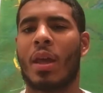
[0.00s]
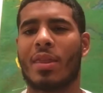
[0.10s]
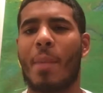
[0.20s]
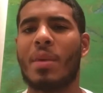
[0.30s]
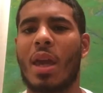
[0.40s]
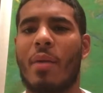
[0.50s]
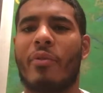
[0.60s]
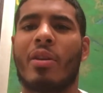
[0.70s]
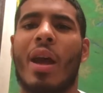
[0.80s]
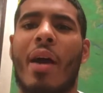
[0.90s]
That became
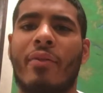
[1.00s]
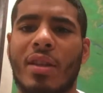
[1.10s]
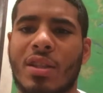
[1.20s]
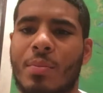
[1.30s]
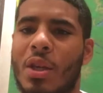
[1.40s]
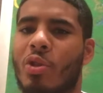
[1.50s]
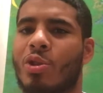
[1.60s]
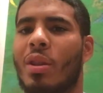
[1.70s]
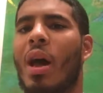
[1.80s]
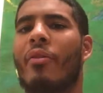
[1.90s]
very evident to me on
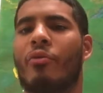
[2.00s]
July